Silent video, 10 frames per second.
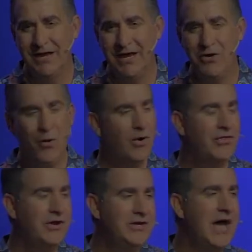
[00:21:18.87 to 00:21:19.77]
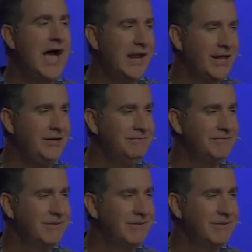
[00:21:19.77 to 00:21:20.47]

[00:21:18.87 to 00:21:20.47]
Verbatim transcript: in northern Thailand